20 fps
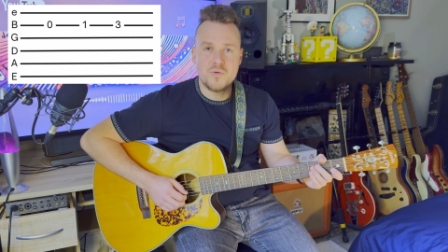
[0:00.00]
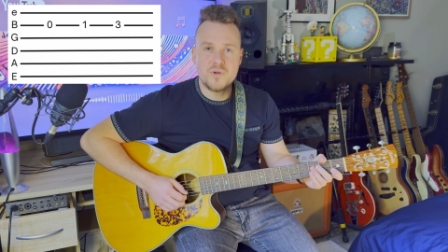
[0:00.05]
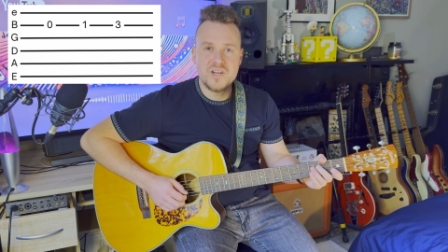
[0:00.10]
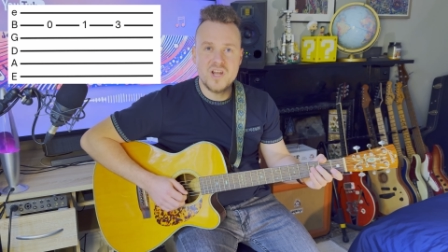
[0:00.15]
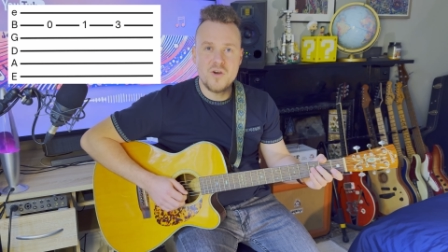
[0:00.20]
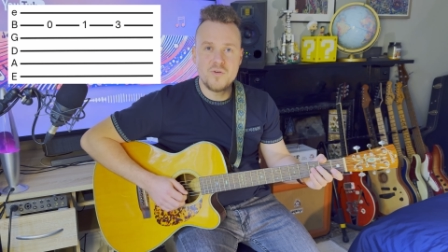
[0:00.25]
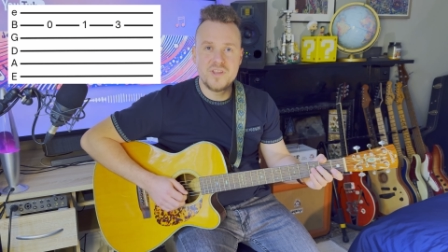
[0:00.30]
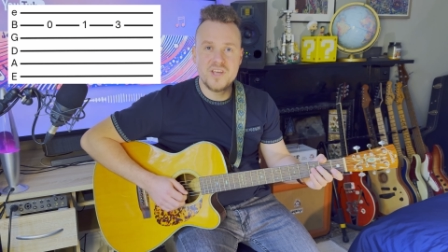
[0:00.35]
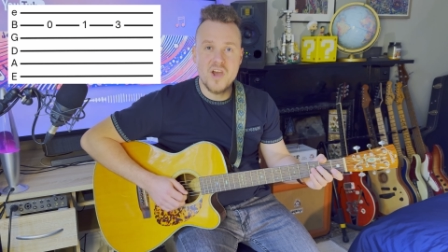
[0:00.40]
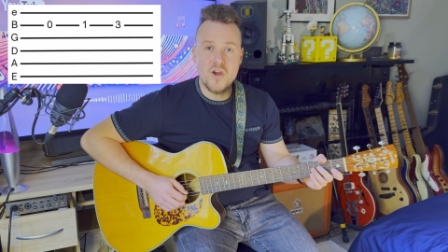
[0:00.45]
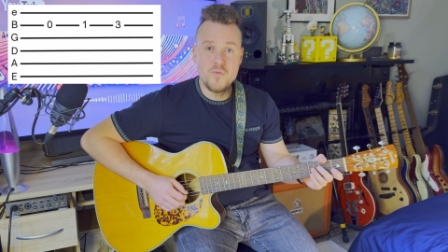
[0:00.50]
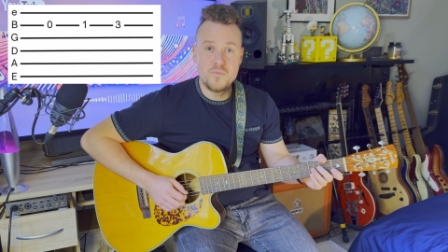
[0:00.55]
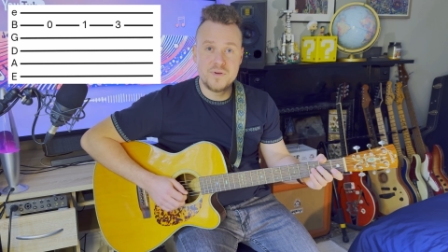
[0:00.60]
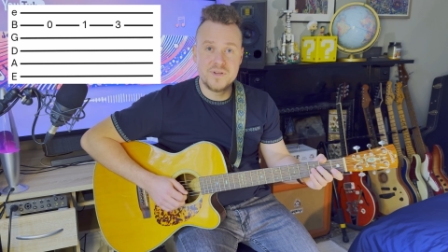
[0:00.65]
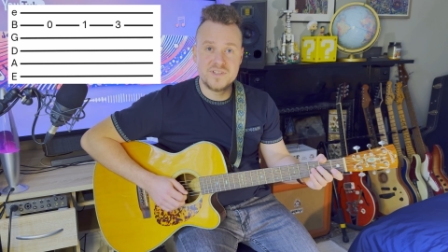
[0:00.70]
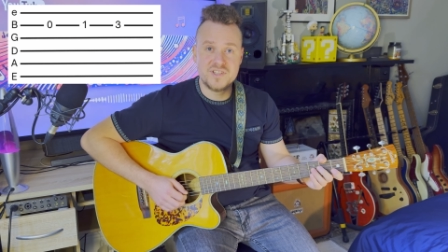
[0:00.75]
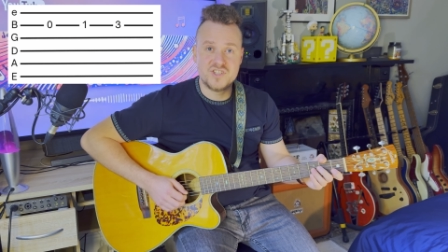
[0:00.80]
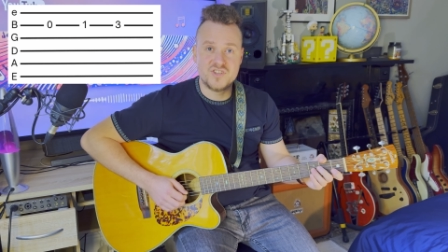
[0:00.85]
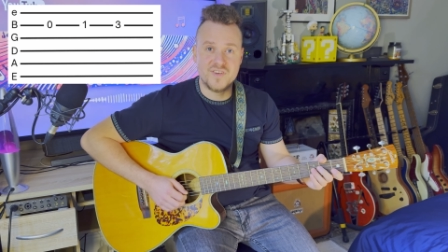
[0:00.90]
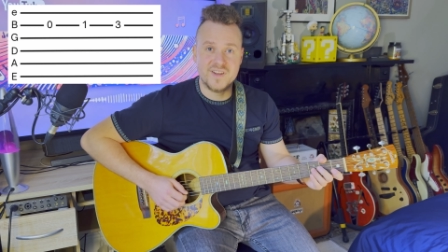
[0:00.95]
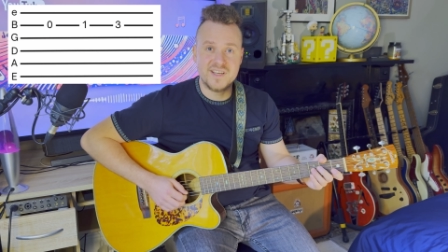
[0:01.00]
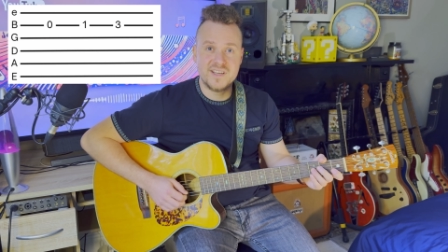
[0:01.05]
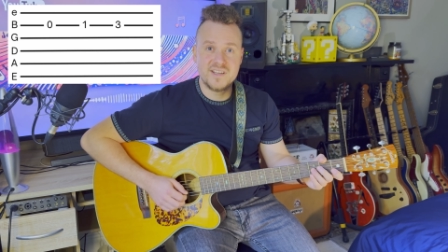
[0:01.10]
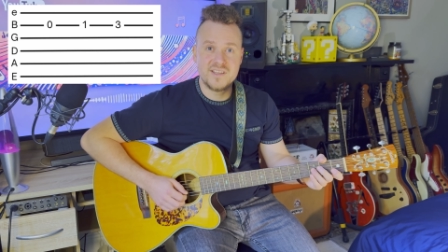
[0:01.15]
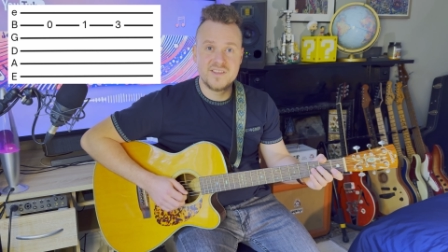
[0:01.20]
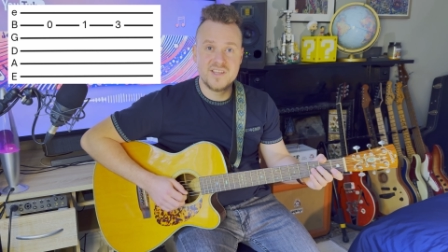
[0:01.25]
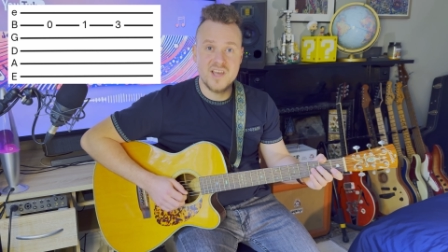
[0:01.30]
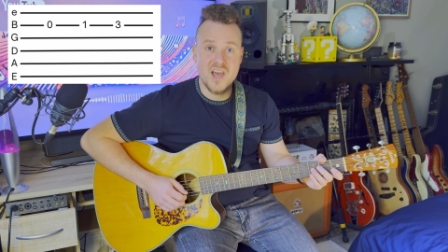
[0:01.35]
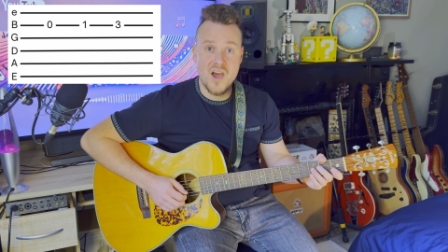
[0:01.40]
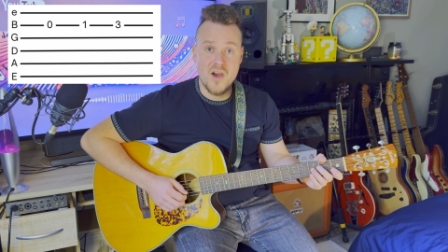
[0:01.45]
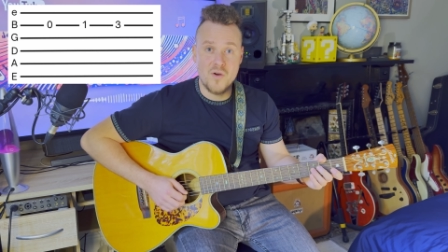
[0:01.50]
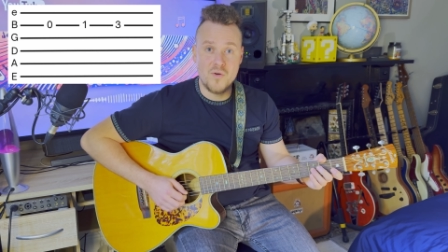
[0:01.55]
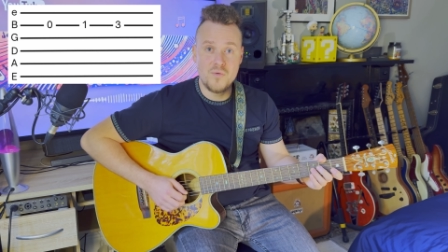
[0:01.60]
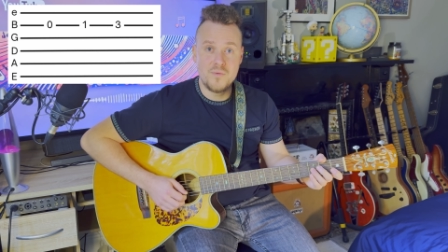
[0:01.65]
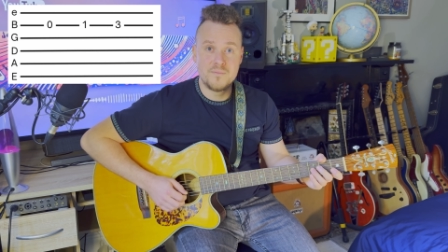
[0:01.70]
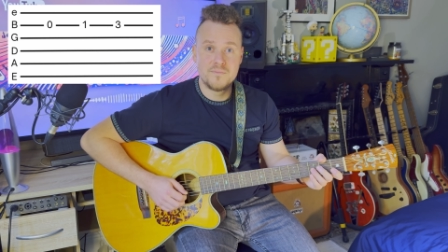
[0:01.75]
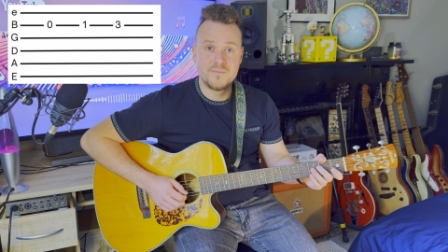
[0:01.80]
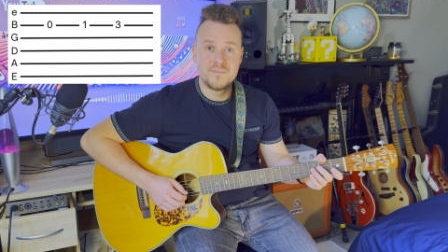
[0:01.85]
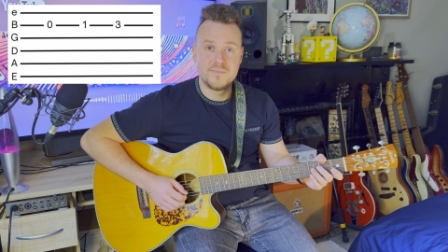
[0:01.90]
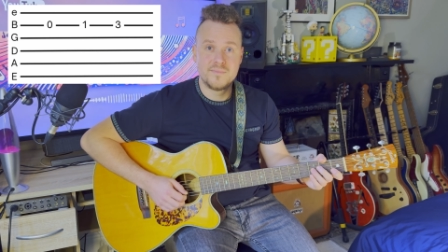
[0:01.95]
we know the open string, the O,
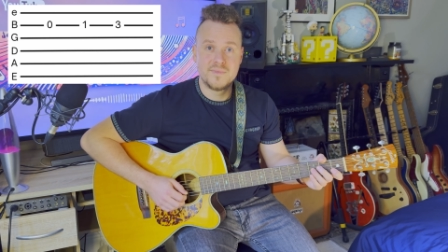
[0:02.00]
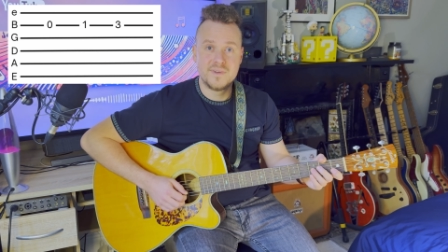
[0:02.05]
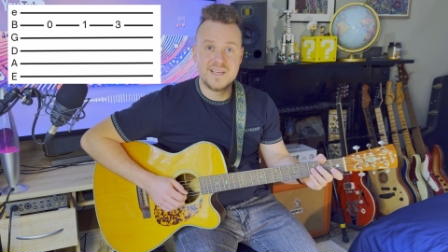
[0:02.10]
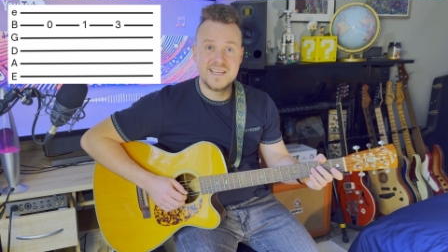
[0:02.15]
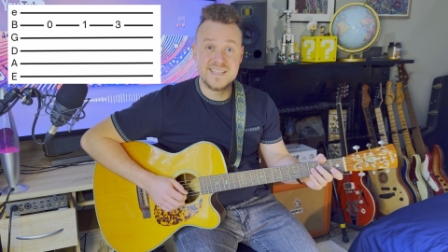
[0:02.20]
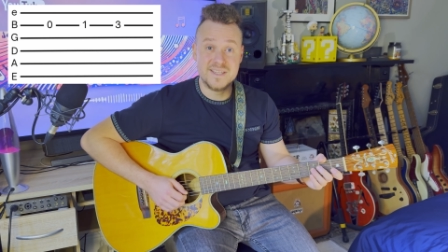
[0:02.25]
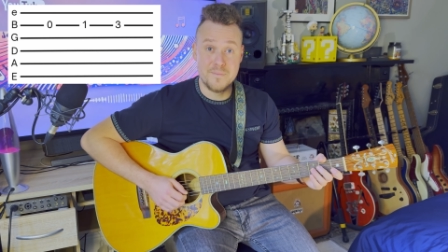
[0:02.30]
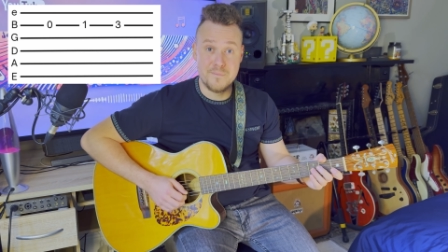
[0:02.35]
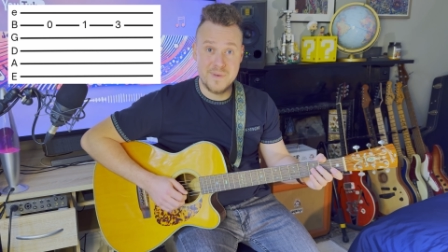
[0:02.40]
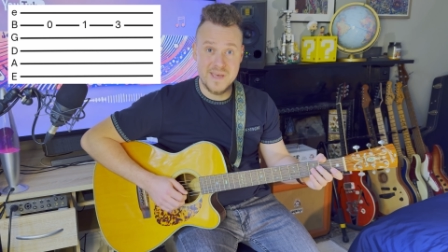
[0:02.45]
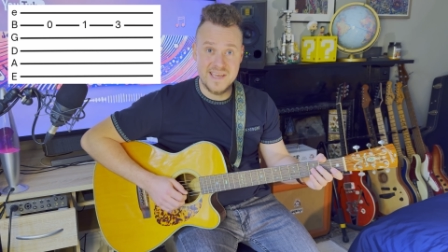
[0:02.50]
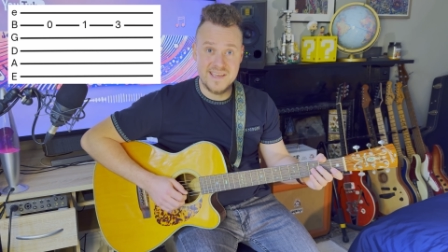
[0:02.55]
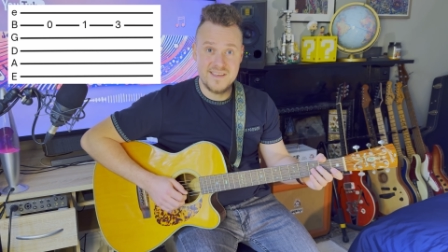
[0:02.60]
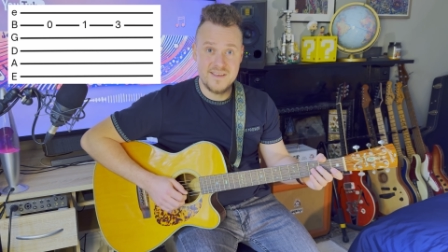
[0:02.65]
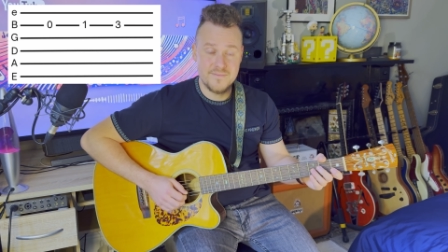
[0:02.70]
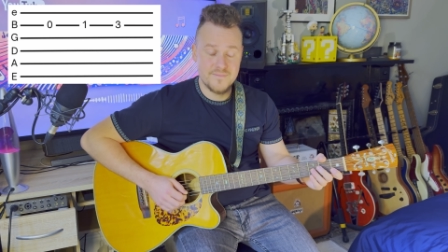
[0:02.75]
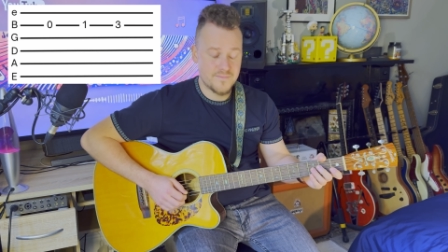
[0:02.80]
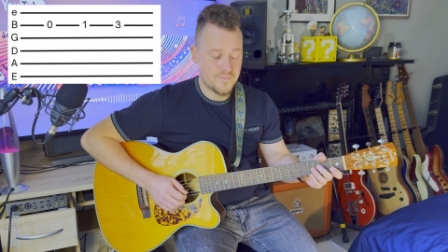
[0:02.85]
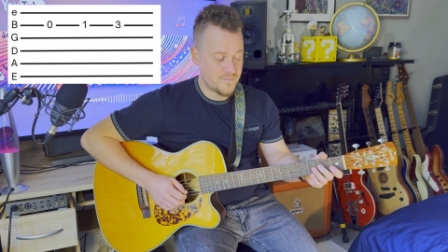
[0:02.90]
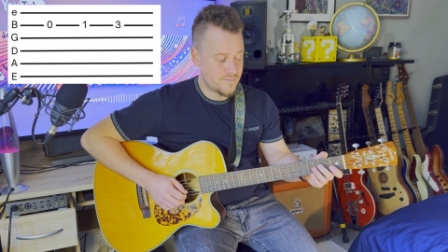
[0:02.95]
is a B.